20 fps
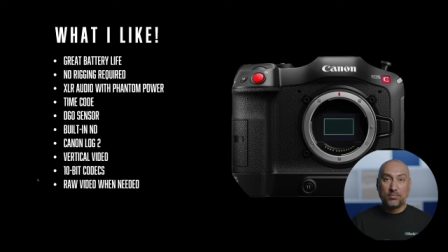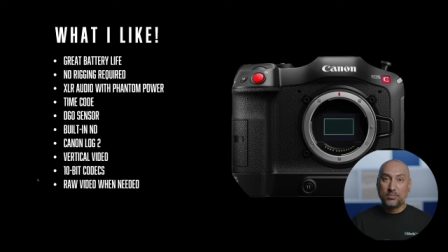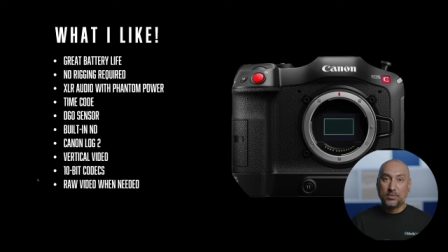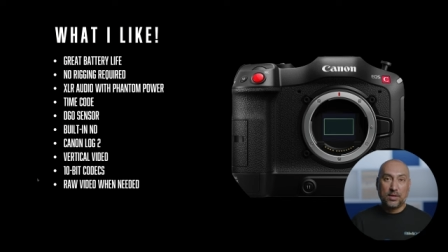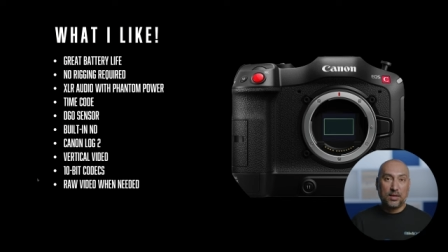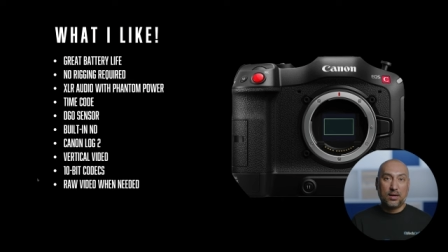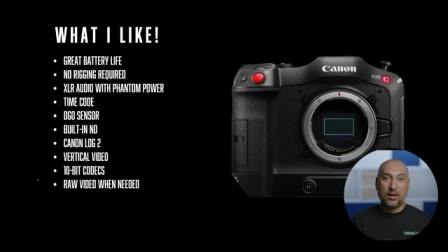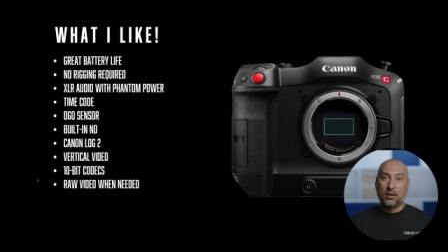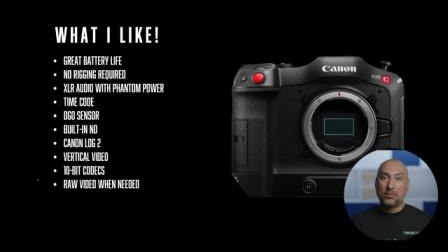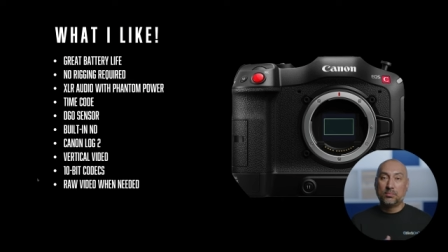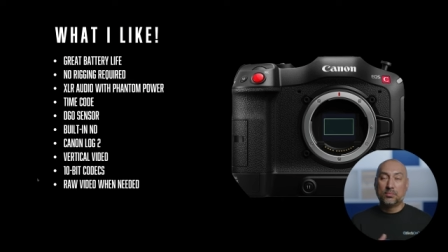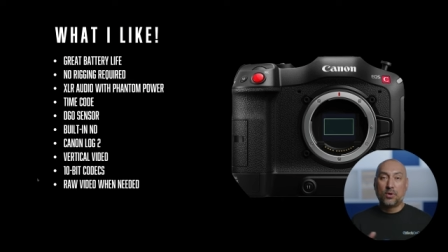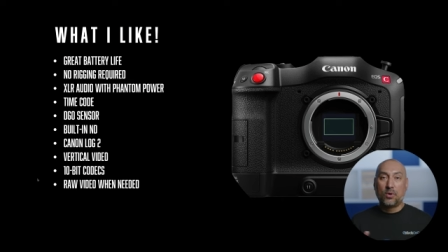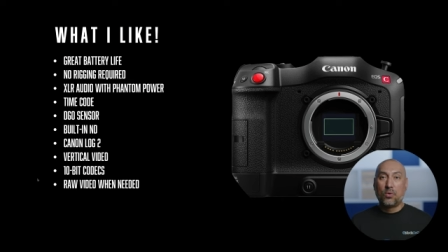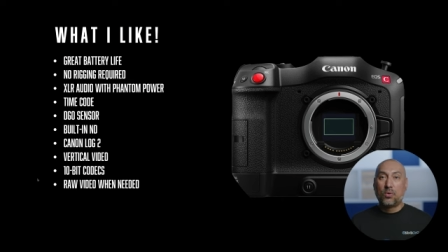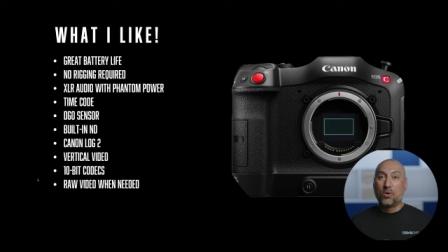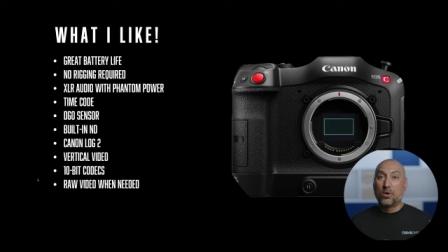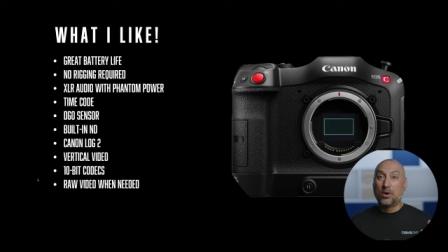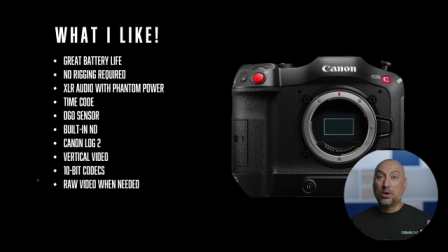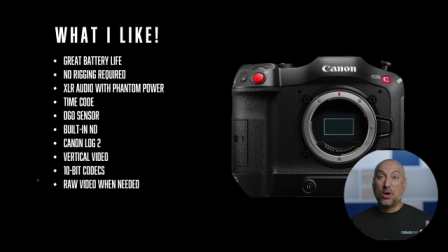
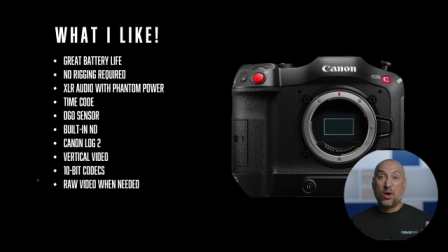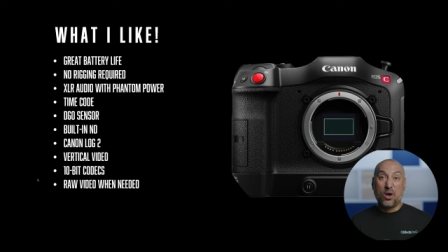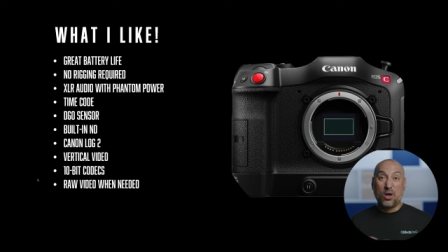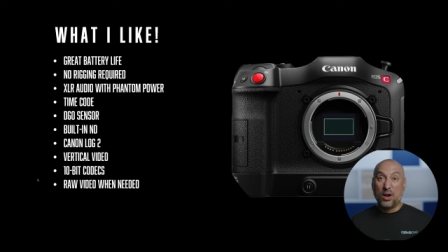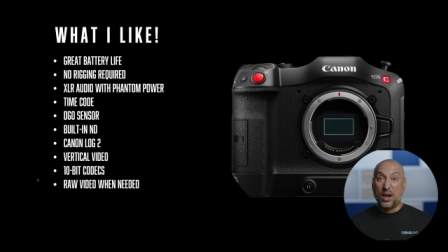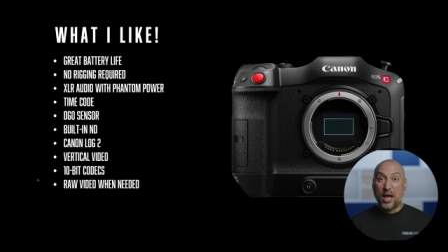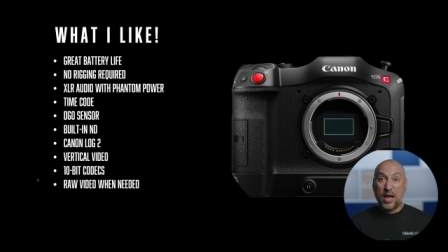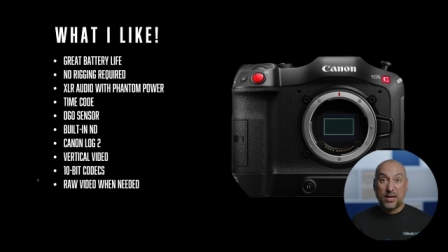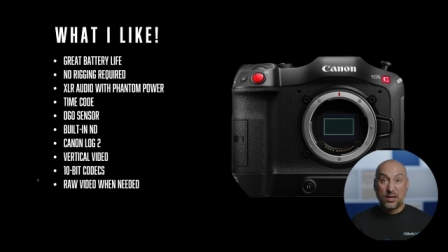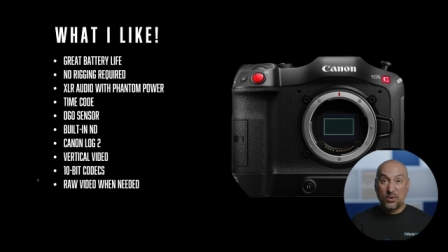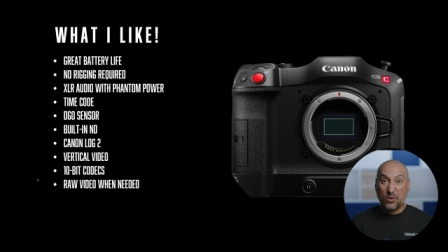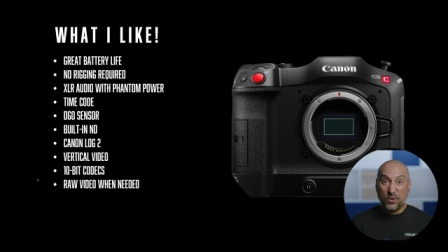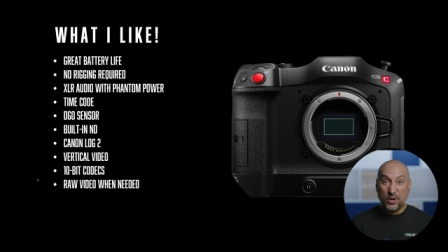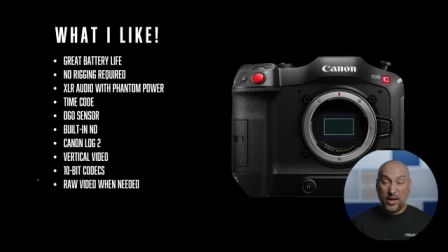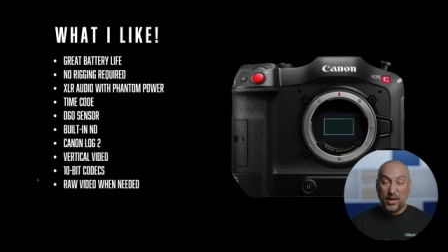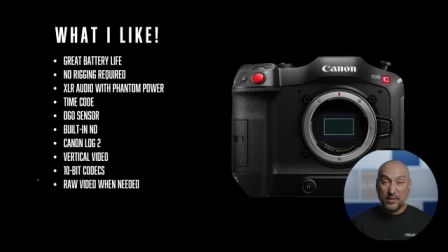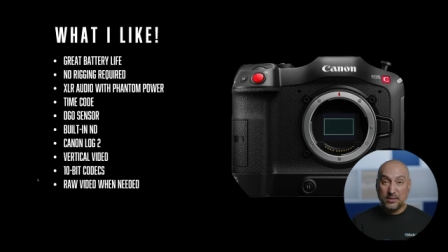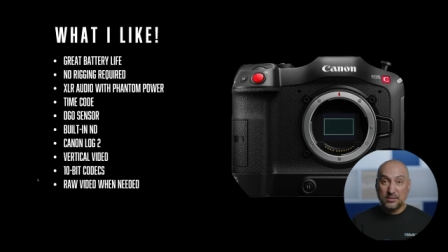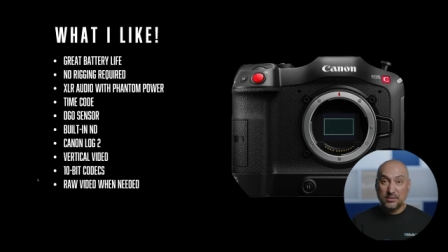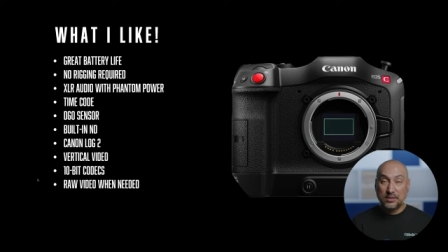or all eye
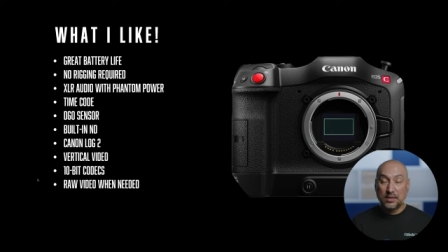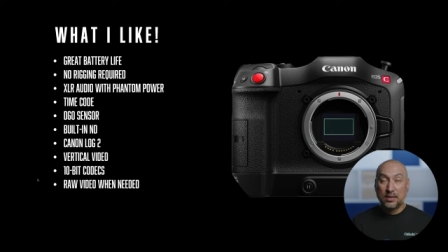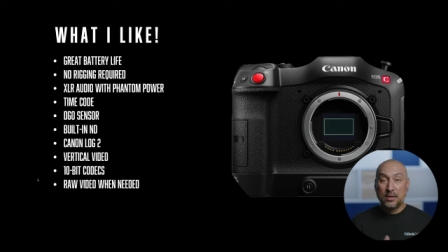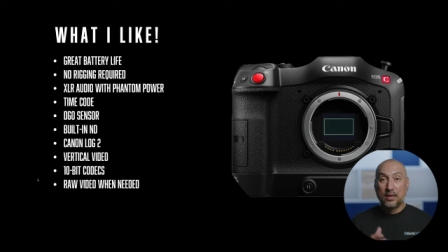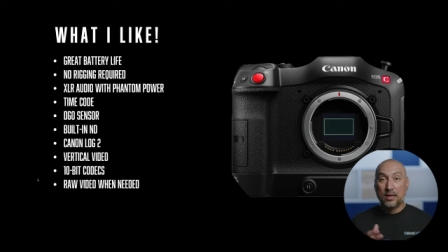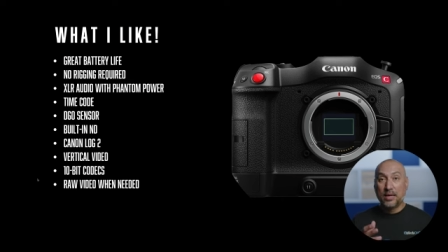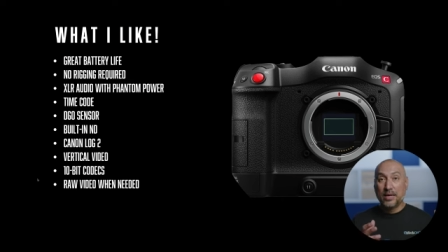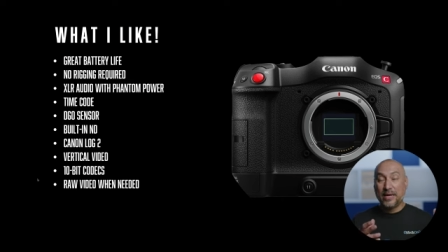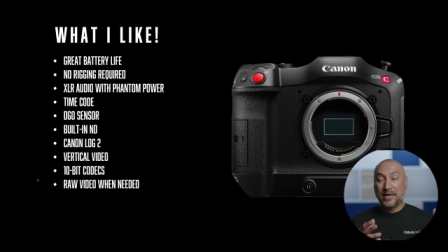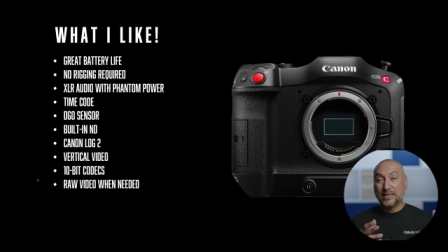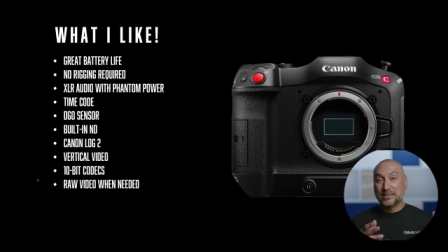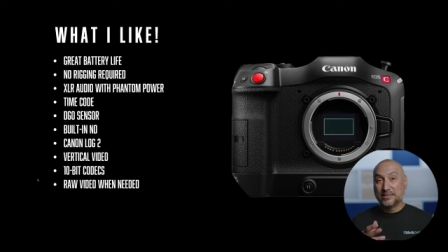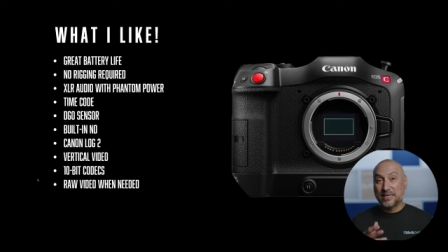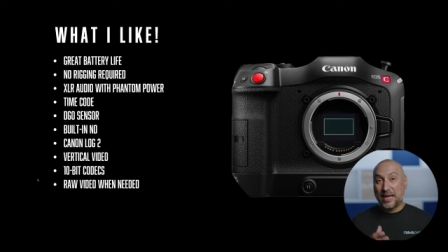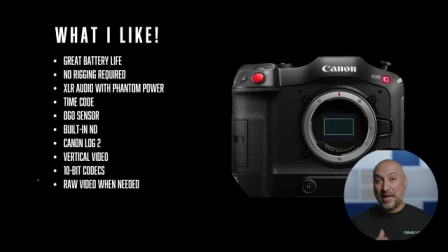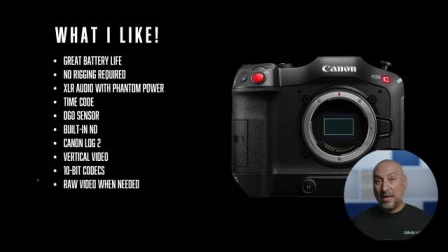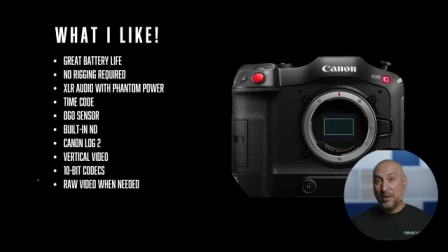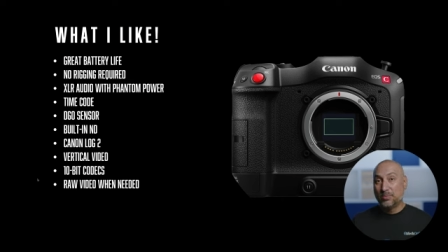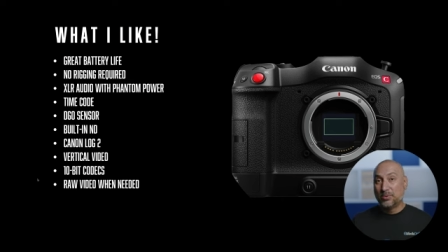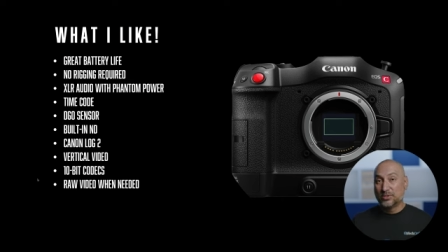codecs is
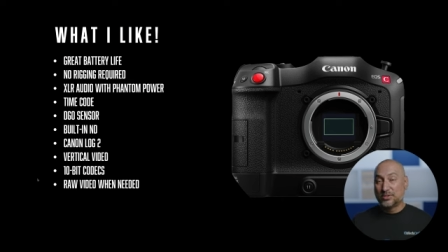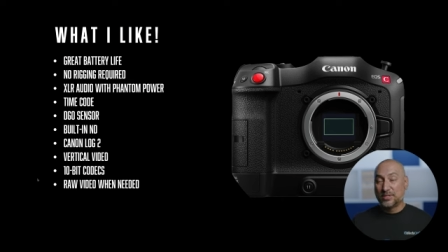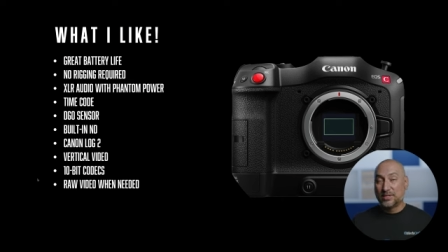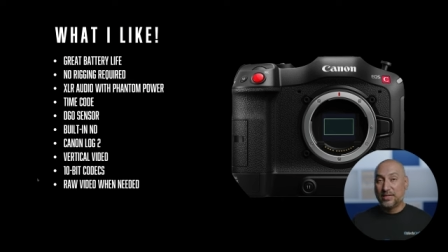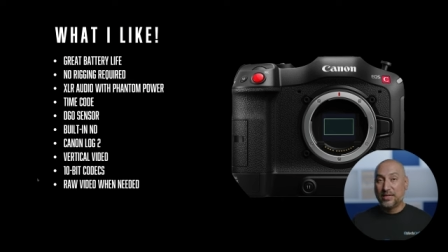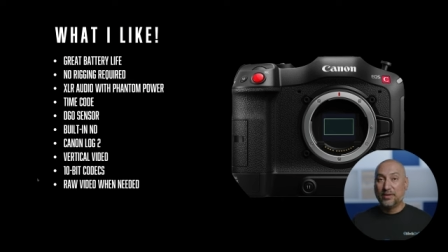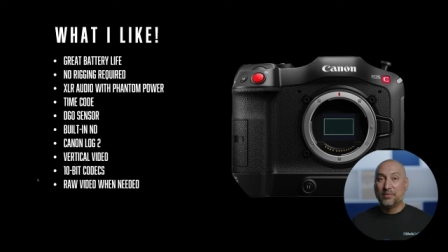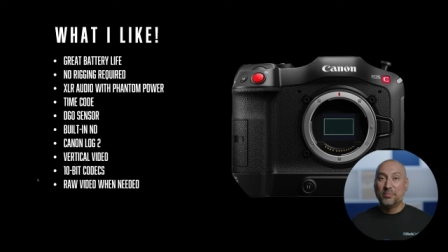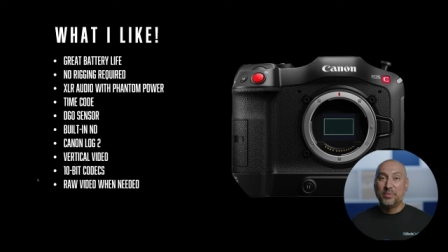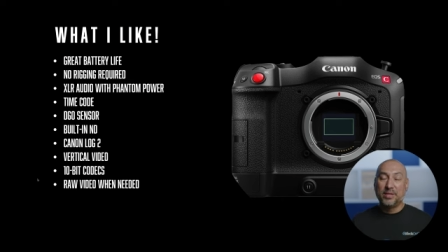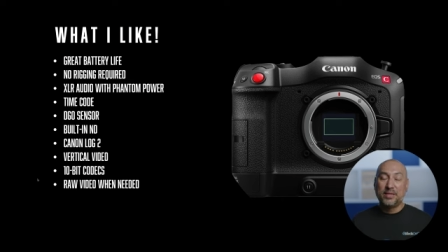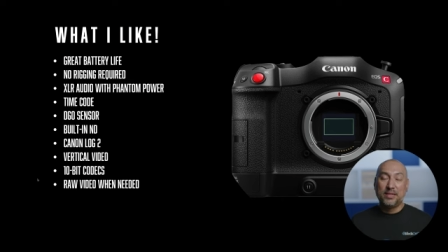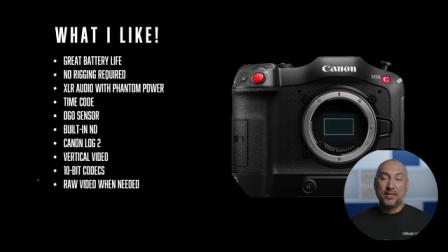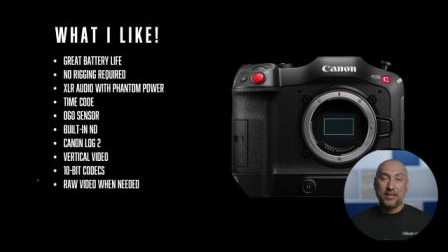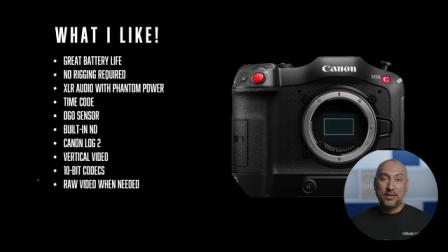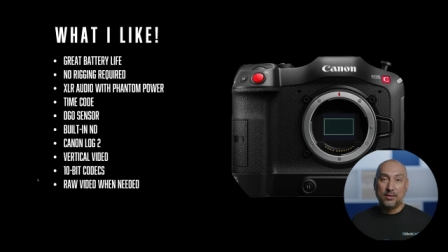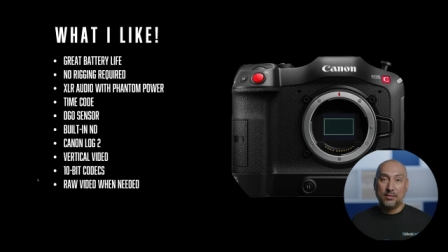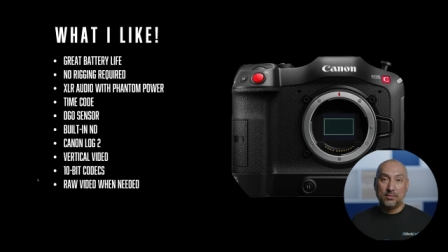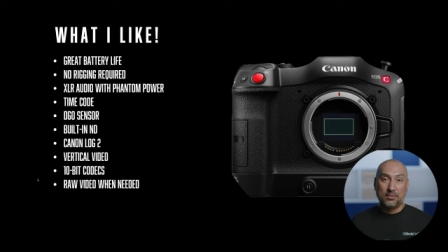able to give me the